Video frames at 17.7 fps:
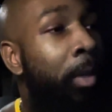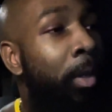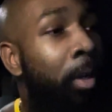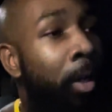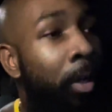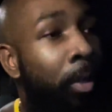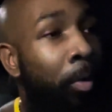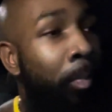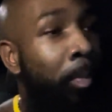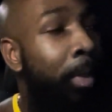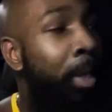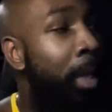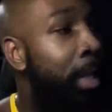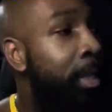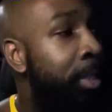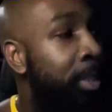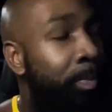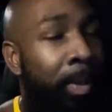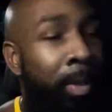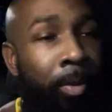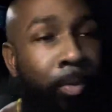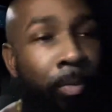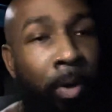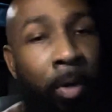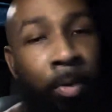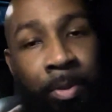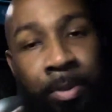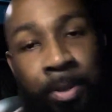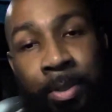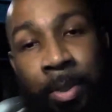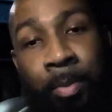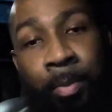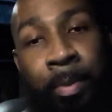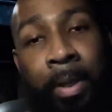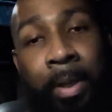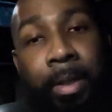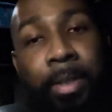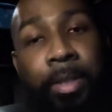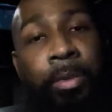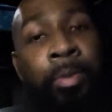Connorbenn just been thrown to the mix.